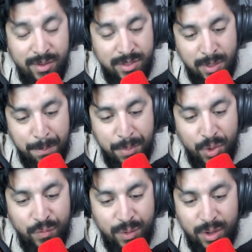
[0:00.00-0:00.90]
It's the
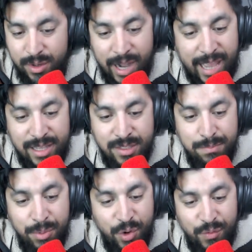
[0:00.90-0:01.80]

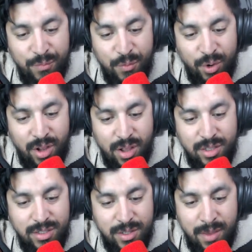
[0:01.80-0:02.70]
beautiful 4
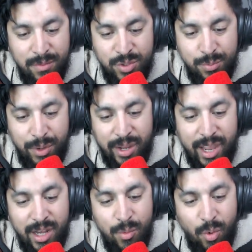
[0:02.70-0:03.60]
cost, able to bring
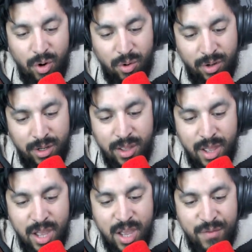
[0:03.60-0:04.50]
any warlord
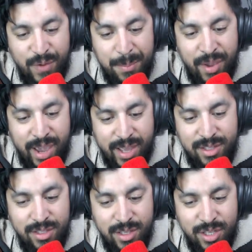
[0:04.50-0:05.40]
from your
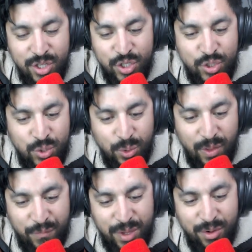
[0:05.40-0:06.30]
hand to the
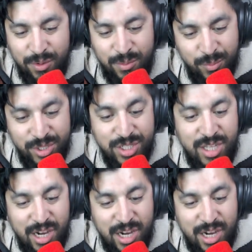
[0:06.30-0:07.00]
field, which is kind